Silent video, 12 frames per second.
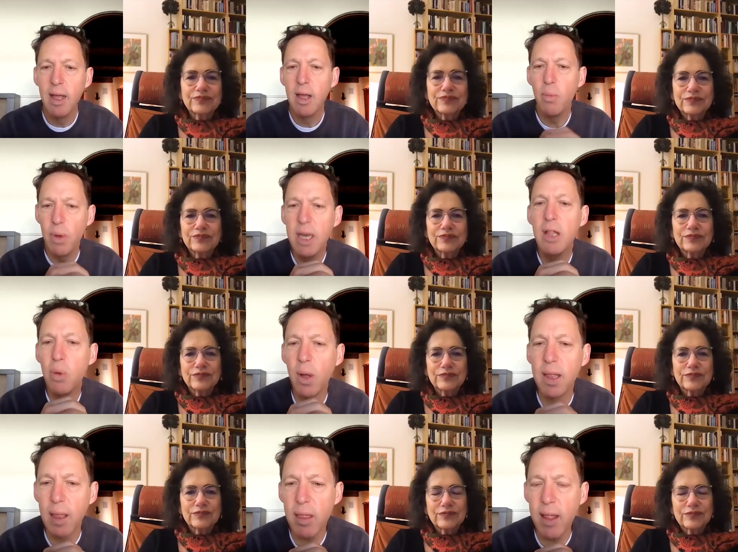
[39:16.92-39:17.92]
Speaker 1: we need to
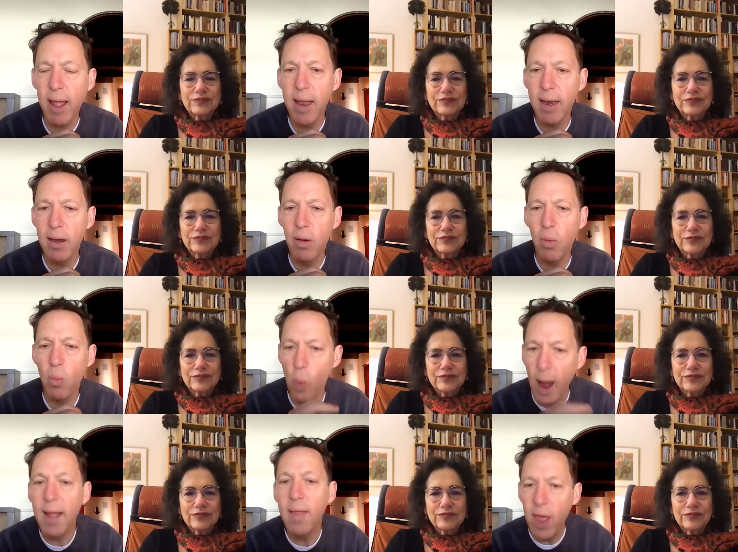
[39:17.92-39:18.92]
understand
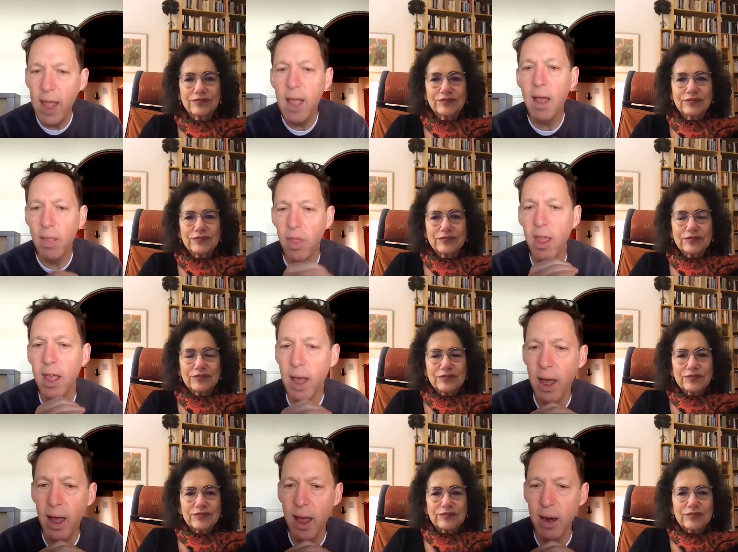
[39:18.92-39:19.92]
why they are
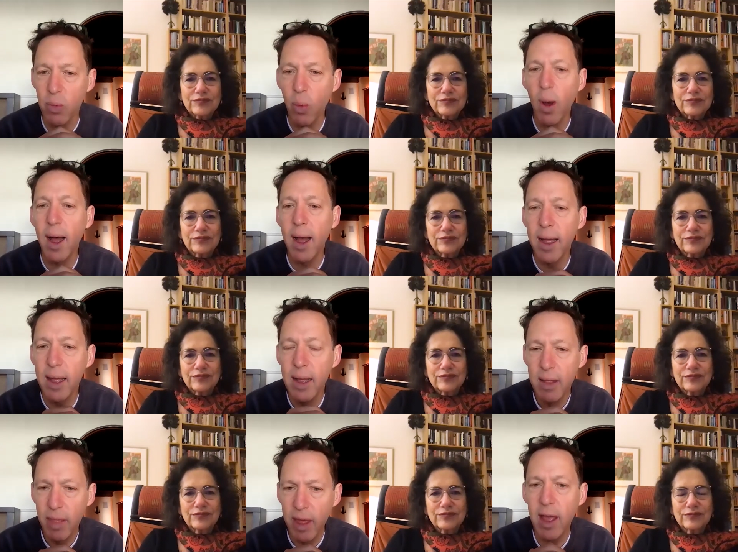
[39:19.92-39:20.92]
there and why
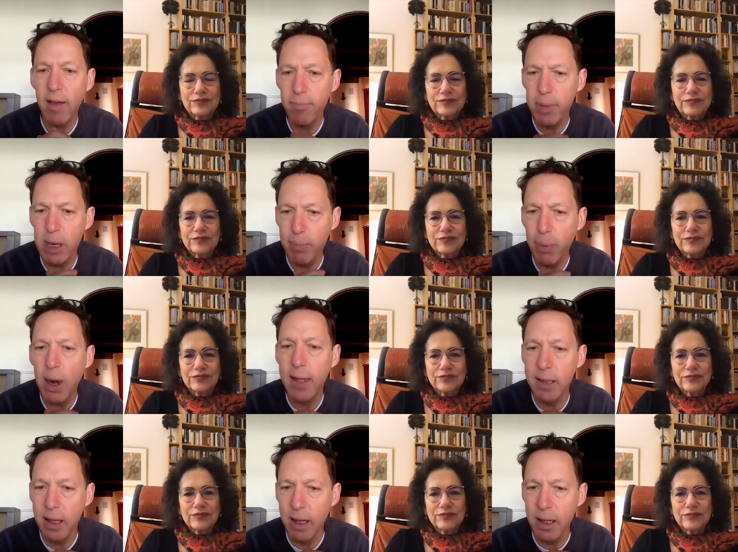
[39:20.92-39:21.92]
they have been
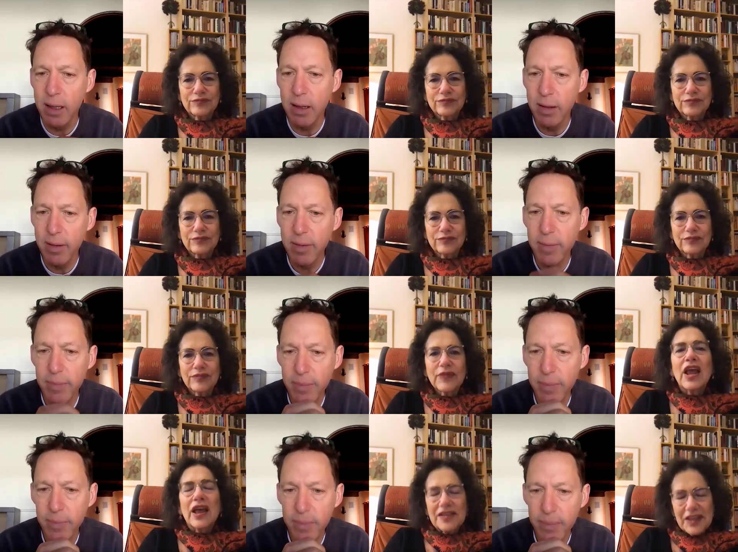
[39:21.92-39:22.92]
plundered.
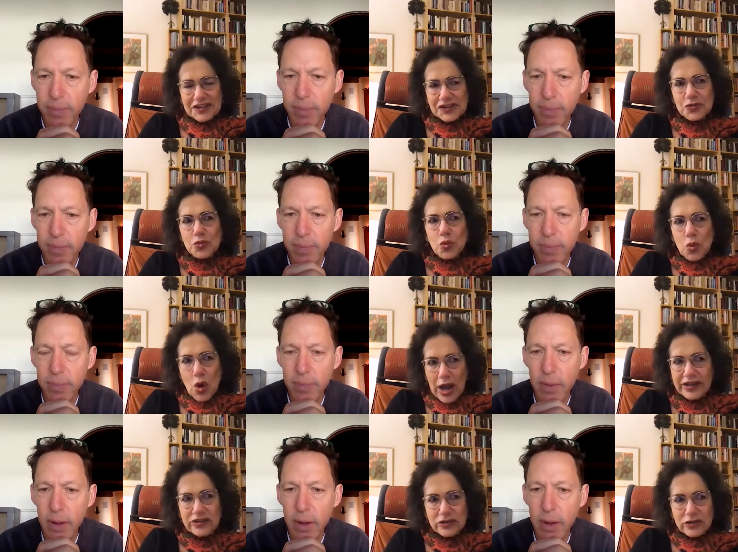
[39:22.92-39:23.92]
Speaker 2: That's
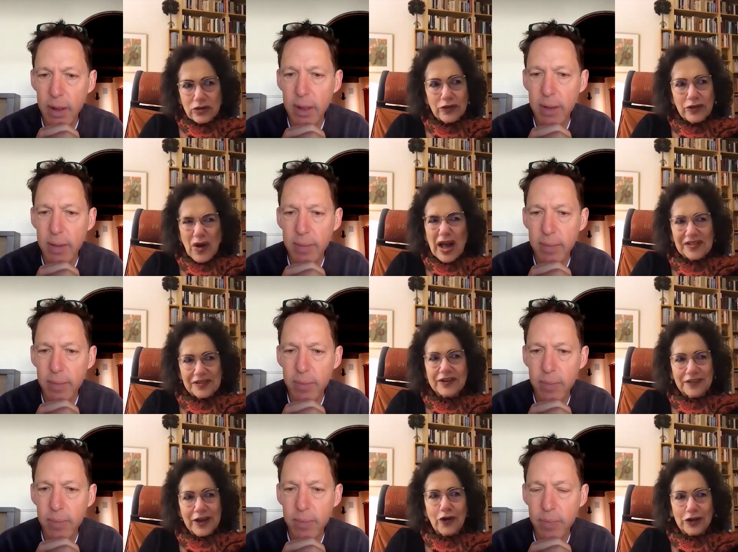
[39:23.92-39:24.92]
right, although I
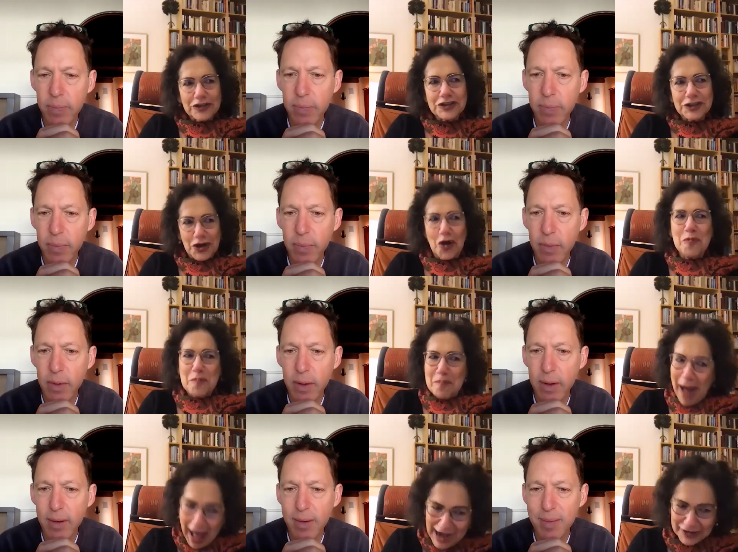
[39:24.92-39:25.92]
think they ought to
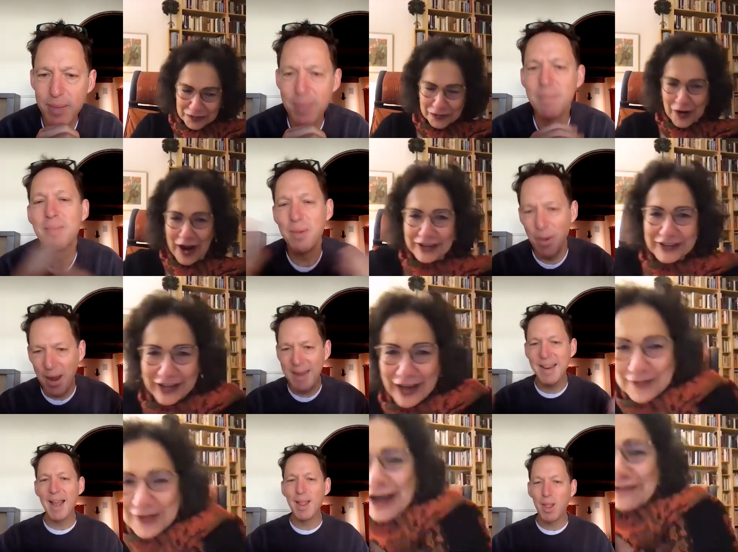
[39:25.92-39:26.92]
go back,
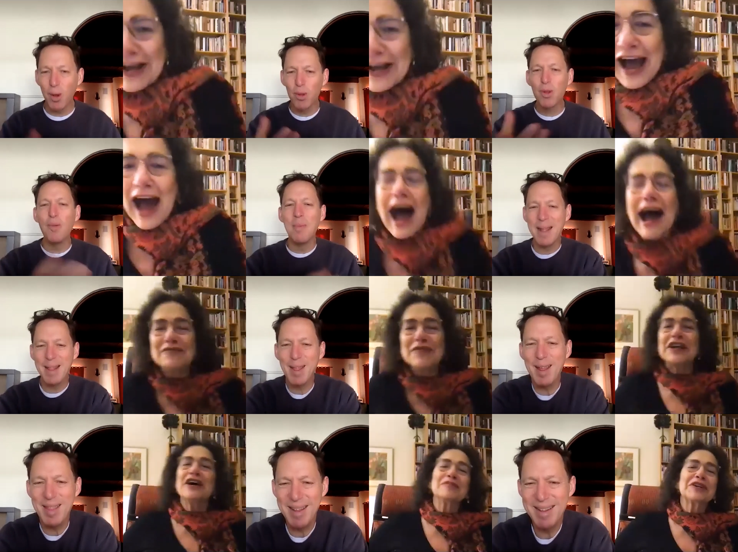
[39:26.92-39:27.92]
frankly. Right. I mean, I,
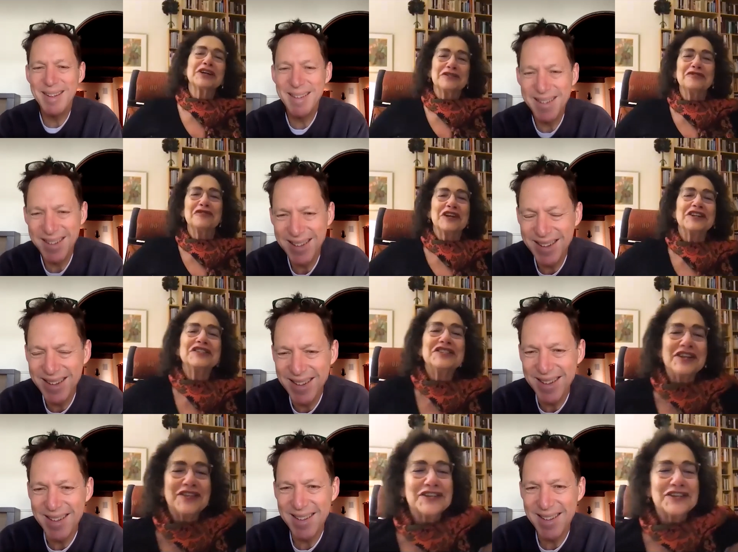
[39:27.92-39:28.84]
I, convinced in